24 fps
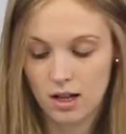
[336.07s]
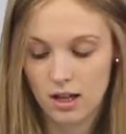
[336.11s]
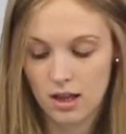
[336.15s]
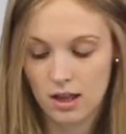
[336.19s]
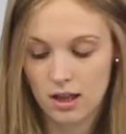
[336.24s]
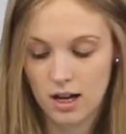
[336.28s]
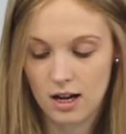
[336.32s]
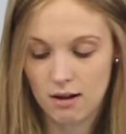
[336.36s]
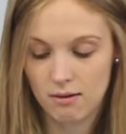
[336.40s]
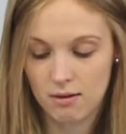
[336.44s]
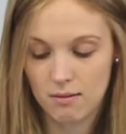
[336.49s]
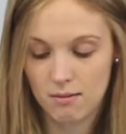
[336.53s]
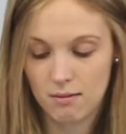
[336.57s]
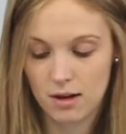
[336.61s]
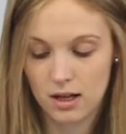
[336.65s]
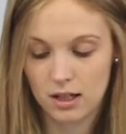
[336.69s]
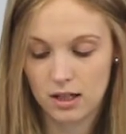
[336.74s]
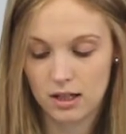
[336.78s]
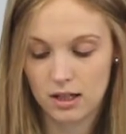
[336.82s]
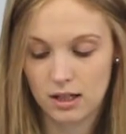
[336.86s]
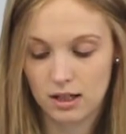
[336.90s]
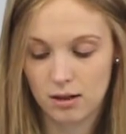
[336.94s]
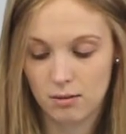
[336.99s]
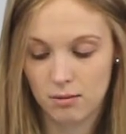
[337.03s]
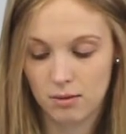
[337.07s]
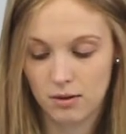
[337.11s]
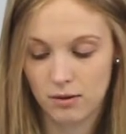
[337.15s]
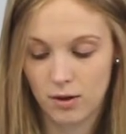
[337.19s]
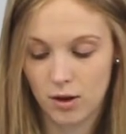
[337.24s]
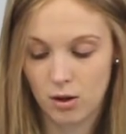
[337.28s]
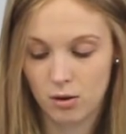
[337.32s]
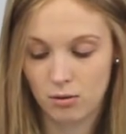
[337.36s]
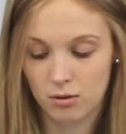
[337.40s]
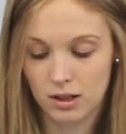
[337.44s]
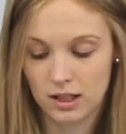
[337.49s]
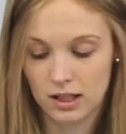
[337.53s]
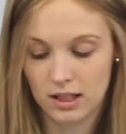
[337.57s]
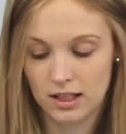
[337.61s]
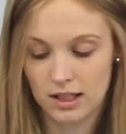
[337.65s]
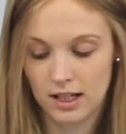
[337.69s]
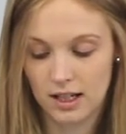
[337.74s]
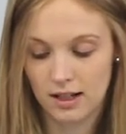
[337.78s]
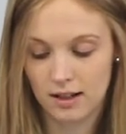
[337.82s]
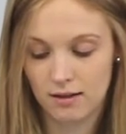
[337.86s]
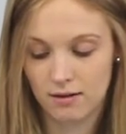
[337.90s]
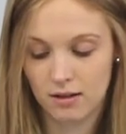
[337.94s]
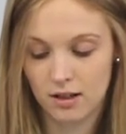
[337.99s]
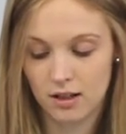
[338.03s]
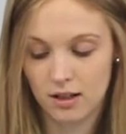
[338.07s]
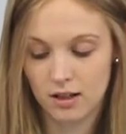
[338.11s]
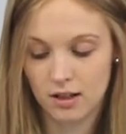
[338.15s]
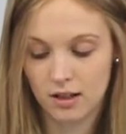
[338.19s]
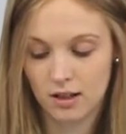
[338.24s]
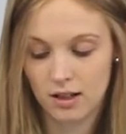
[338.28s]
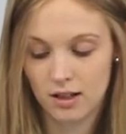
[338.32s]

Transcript: That one might need a little bit of holding down.